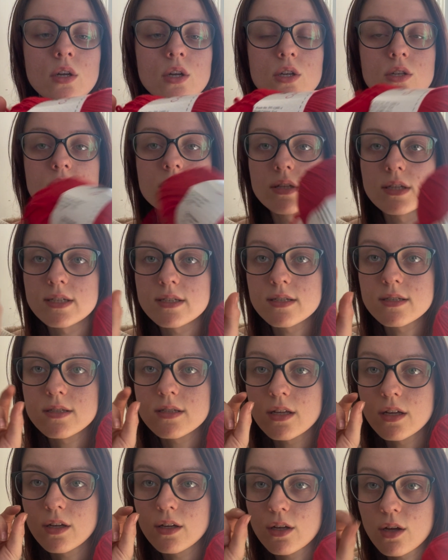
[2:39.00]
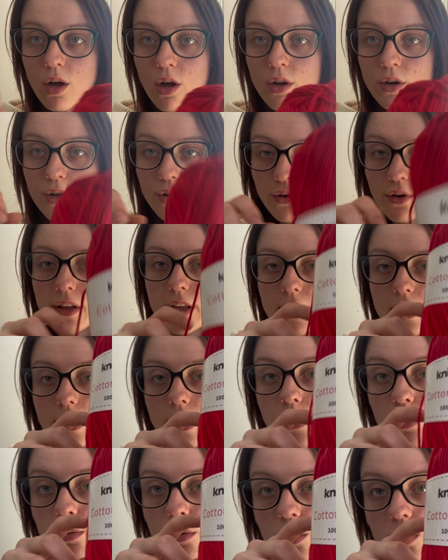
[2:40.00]
So this is the cotton acrylic
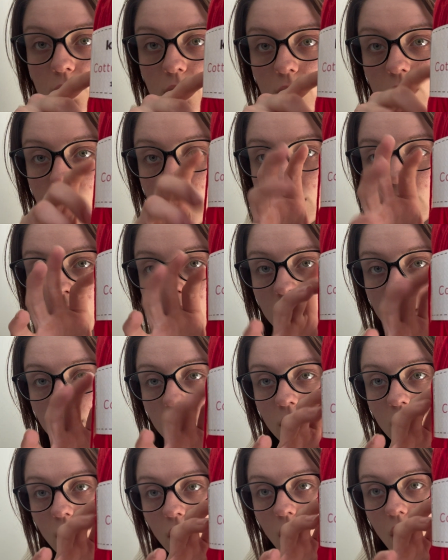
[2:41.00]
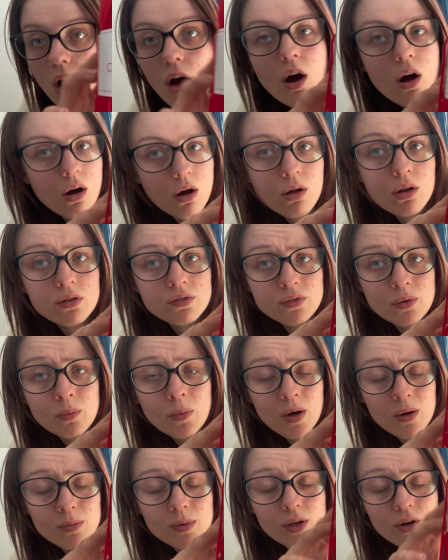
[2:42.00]
label. All from
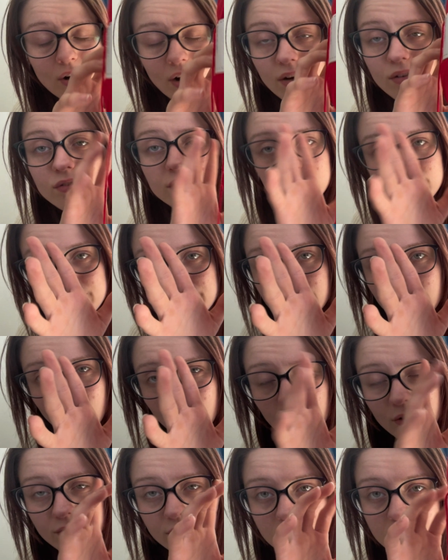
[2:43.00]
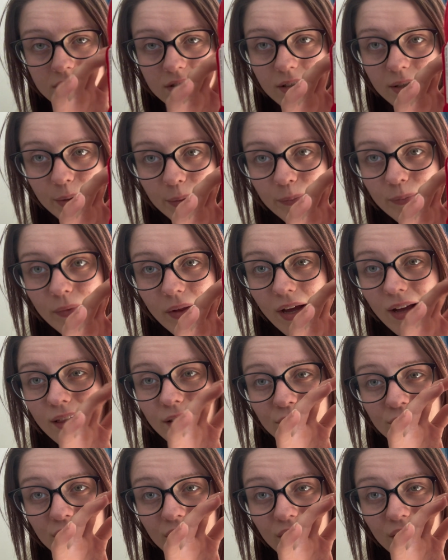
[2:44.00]
Hobbycraft. Obviously, I
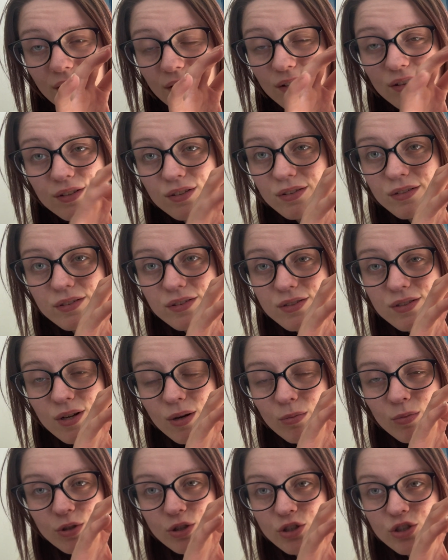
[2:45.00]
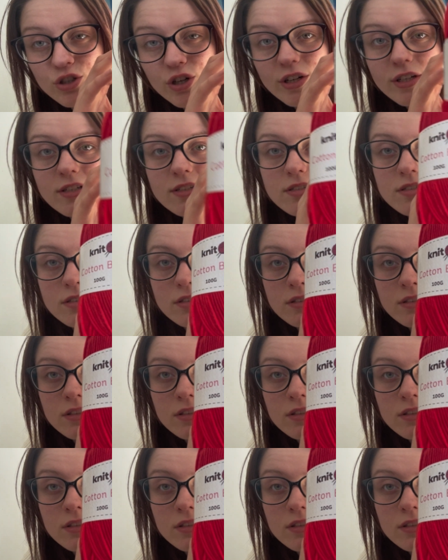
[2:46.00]
live in England, there's not much choice.